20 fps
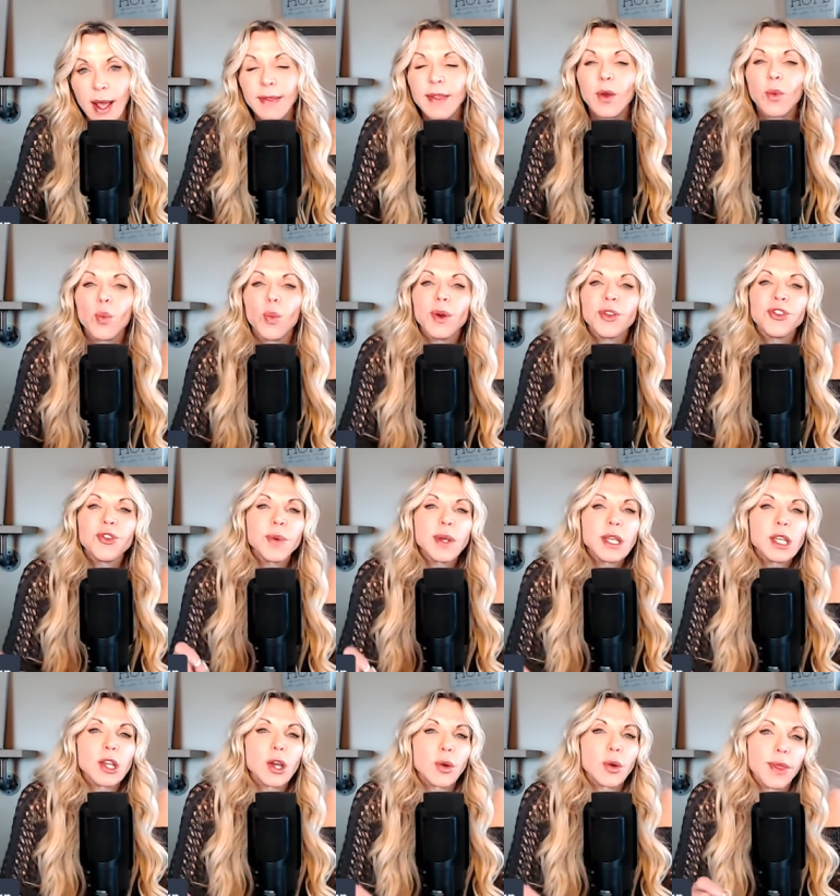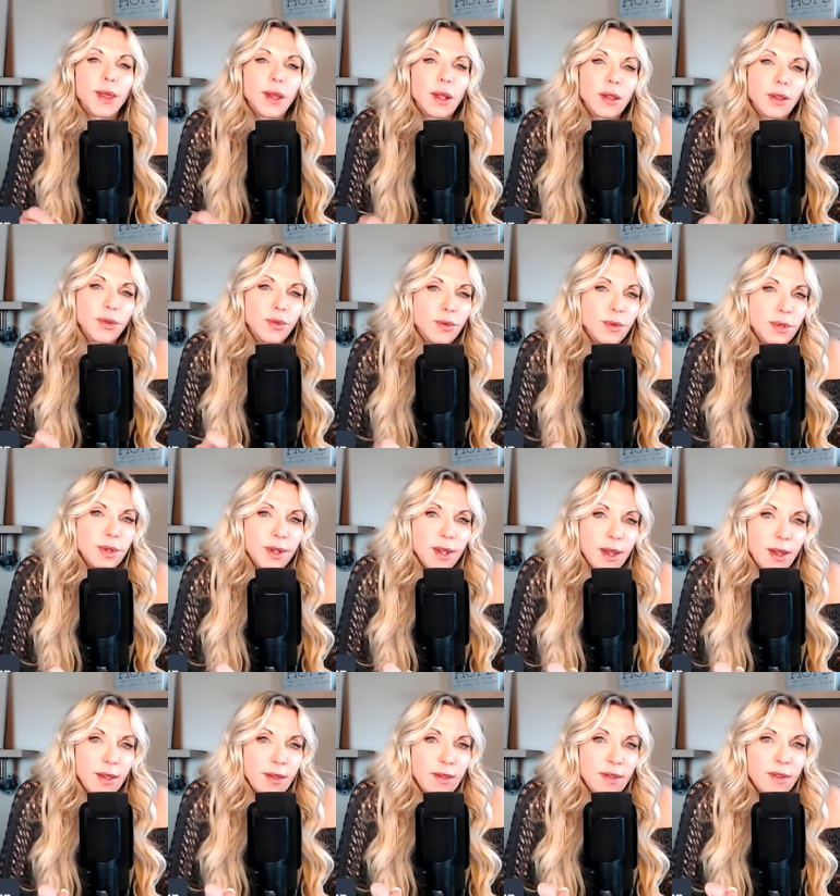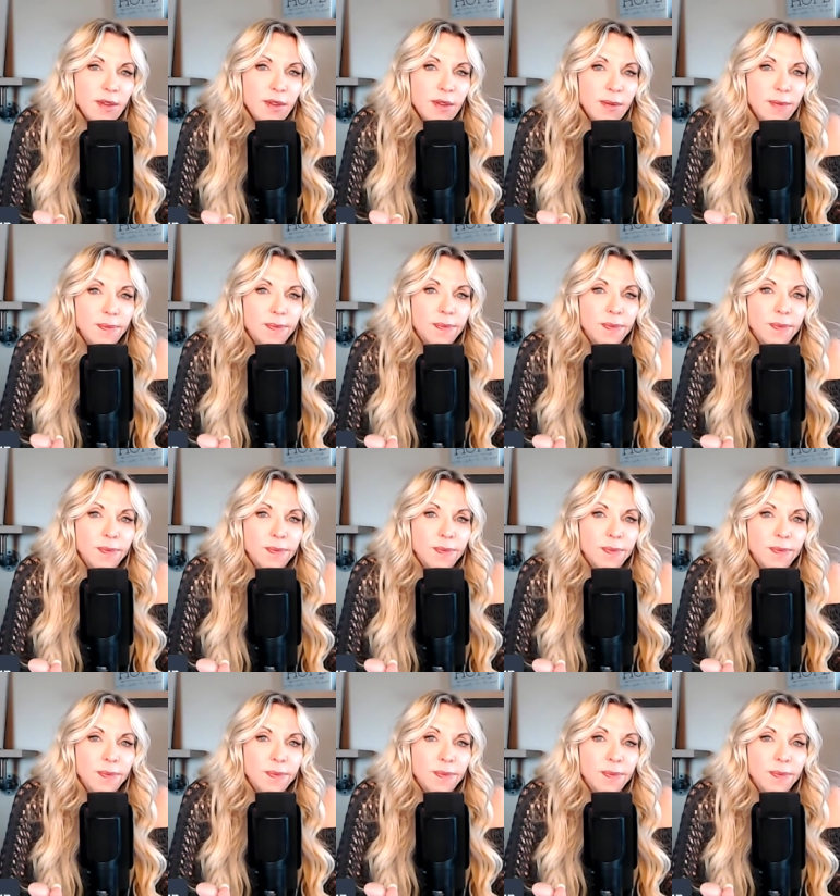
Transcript: And then what do we know that gluten does?